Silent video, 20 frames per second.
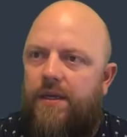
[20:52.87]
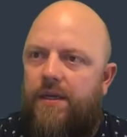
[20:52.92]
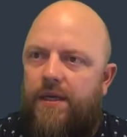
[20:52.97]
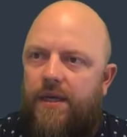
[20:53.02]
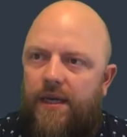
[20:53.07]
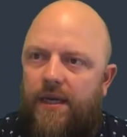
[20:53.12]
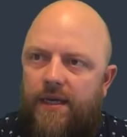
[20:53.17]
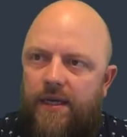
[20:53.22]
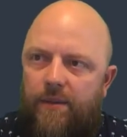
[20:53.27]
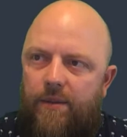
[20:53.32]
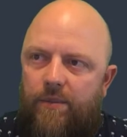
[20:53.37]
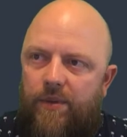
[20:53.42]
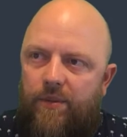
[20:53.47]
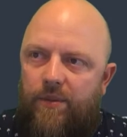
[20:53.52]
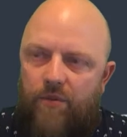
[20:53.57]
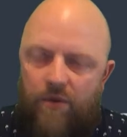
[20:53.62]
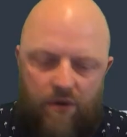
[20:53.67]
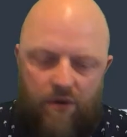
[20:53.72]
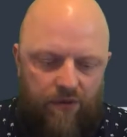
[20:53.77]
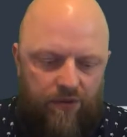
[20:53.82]
and then we
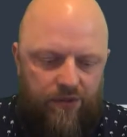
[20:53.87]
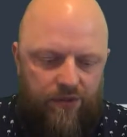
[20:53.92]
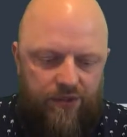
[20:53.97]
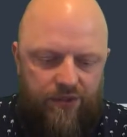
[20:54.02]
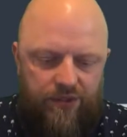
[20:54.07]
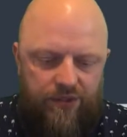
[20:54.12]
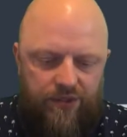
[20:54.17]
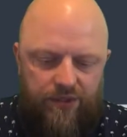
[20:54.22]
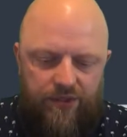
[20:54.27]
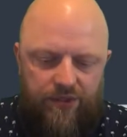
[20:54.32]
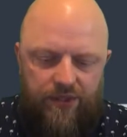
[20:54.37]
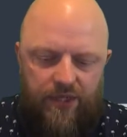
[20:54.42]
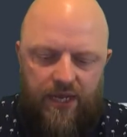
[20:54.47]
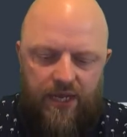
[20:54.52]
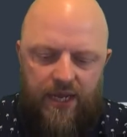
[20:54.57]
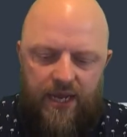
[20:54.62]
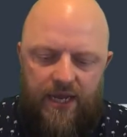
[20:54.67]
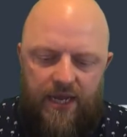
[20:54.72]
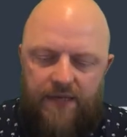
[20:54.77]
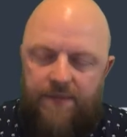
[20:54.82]
want
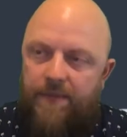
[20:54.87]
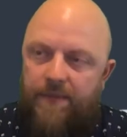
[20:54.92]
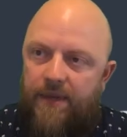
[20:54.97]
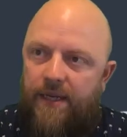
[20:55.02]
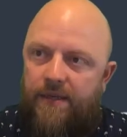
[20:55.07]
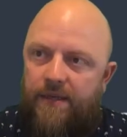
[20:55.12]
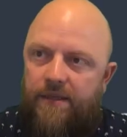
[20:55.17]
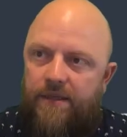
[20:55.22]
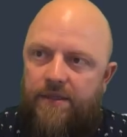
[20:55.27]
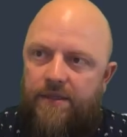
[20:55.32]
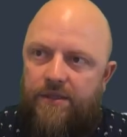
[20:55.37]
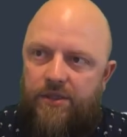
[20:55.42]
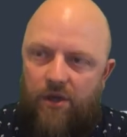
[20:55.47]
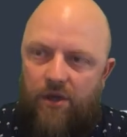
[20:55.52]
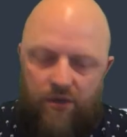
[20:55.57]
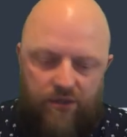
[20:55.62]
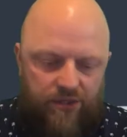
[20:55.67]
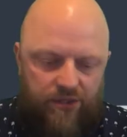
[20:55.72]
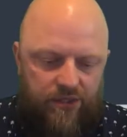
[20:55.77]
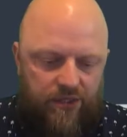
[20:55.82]
admin
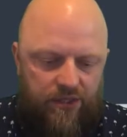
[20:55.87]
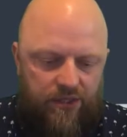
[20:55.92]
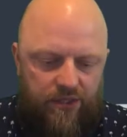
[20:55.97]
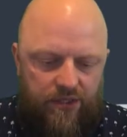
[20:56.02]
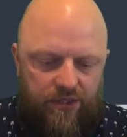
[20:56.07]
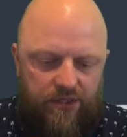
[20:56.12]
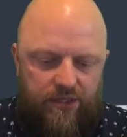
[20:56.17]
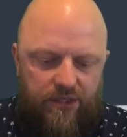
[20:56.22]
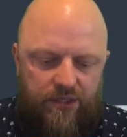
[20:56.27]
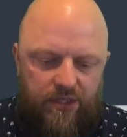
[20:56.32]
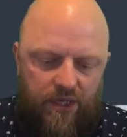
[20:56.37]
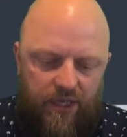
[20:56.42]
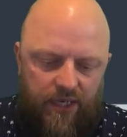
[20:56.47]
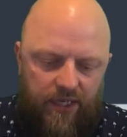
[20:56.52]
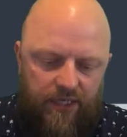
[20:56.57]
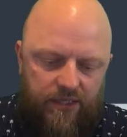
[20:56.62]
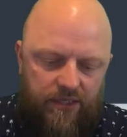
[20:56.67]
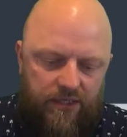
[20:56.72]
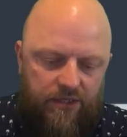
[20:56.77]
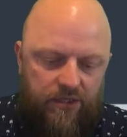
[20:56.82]
dot
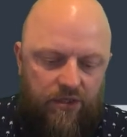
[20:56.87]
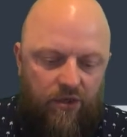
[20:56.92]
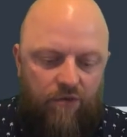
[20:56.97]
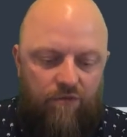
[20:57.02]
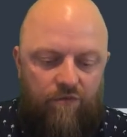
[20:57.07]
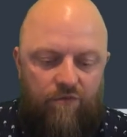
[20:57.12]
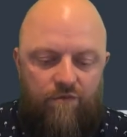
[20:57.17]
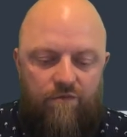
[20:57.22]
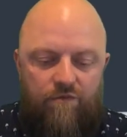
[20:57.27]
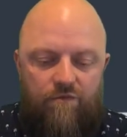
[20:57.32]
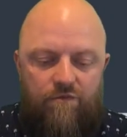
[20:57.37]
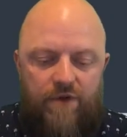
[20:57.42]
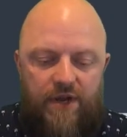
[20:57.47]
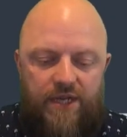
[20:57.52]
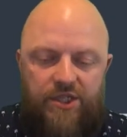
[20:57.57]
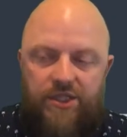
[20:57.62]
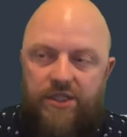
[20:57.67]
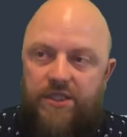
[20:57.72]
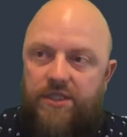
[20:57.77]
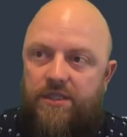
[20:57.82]
site dot
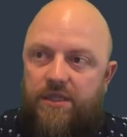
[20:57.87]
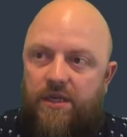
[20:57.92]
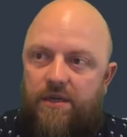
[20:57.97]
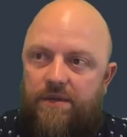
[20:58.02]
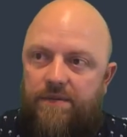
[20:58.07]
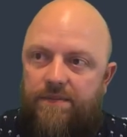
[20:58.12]
register,